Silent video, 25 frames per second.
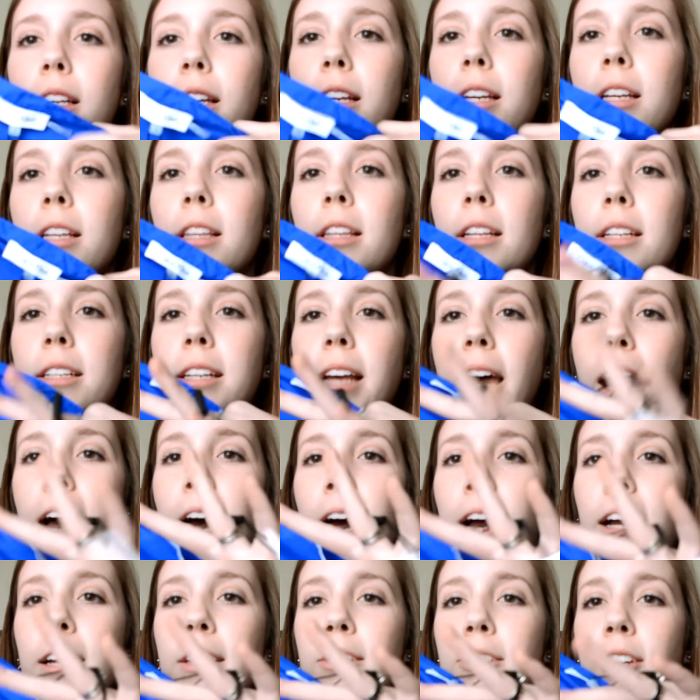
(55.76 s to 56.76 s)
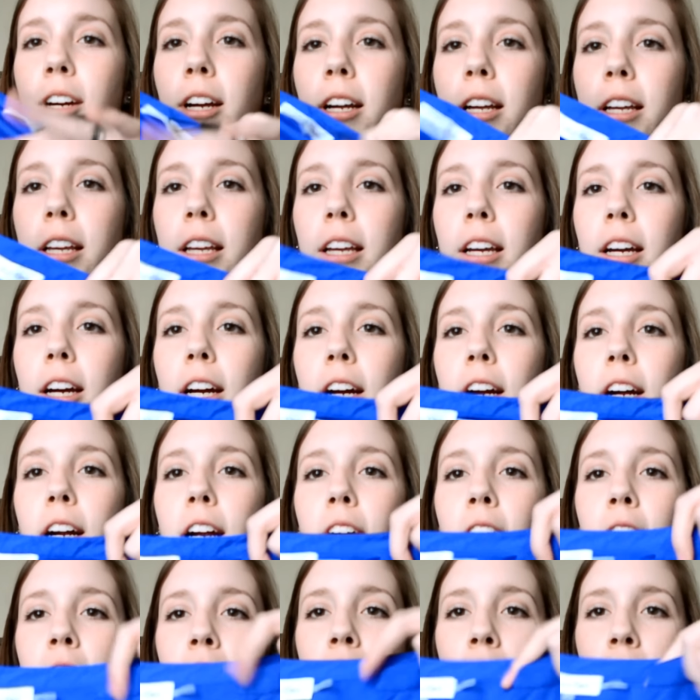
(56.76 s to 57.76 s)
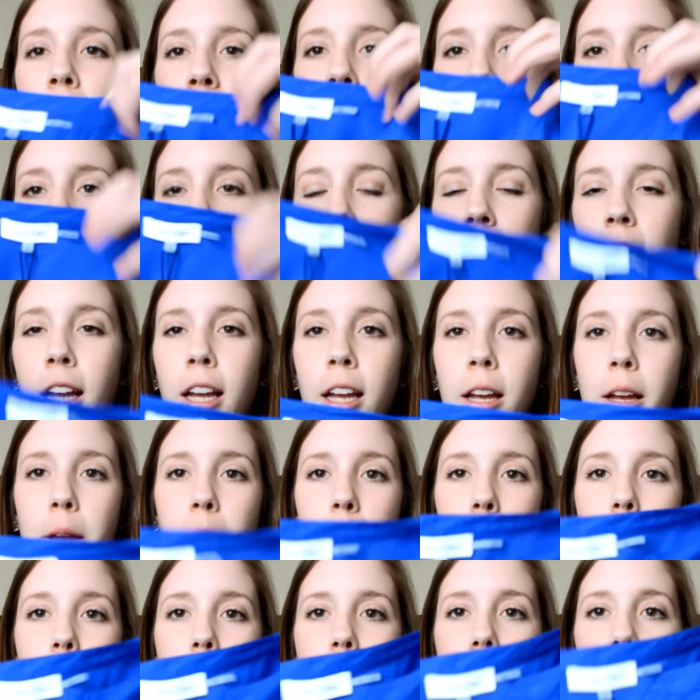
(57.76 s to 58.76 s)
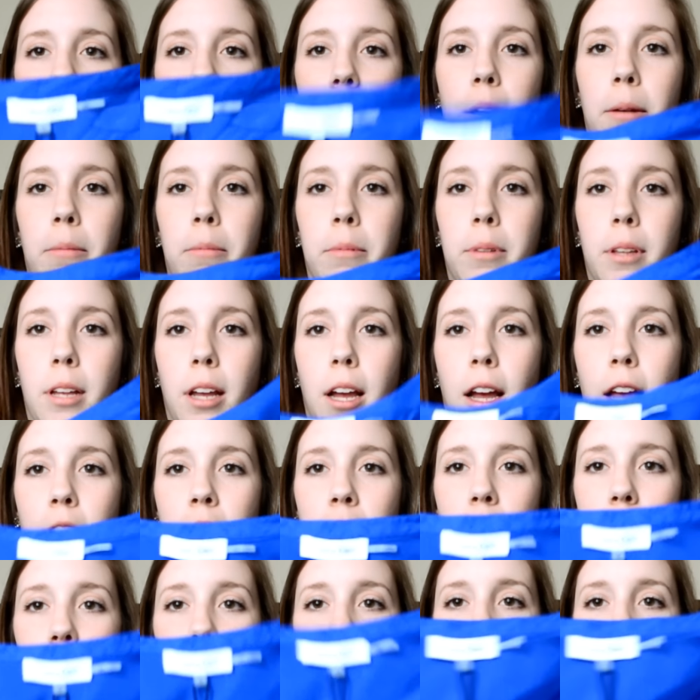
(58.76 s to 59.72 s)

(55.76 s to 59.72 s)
see the tags right here. Um, I thought it